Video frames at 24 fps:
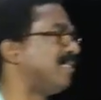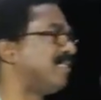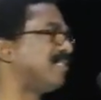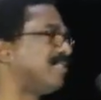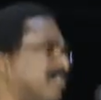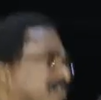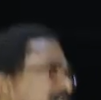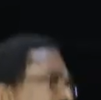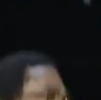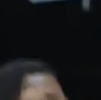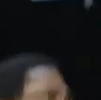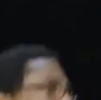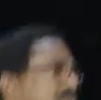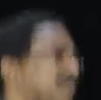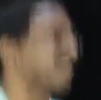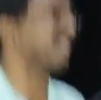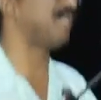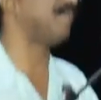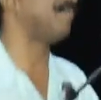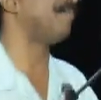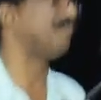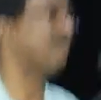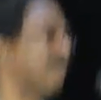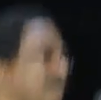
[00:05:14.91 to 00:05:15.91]
in this
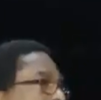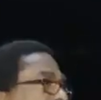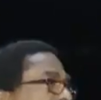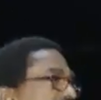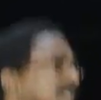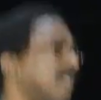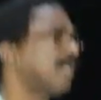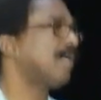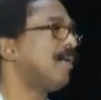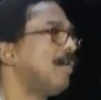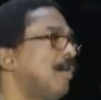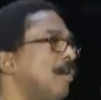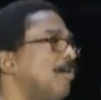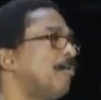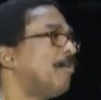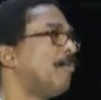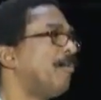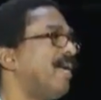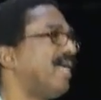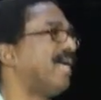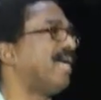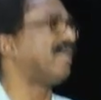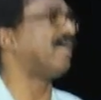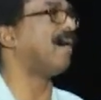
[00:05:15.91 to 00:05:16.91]
country,
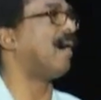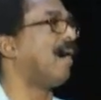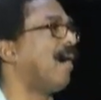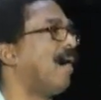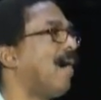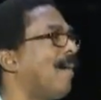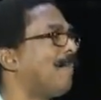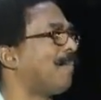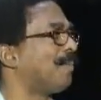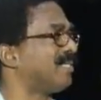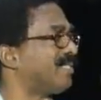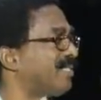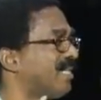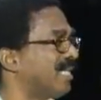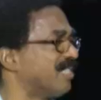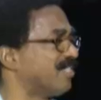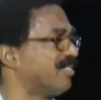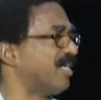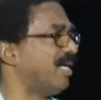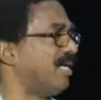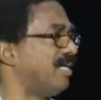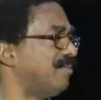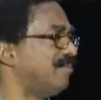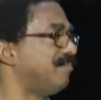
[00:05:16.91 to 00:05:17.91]
where the
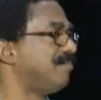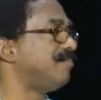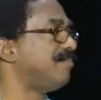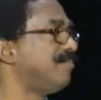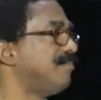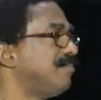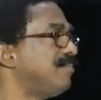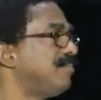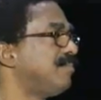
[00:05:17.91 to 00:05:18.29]
opposition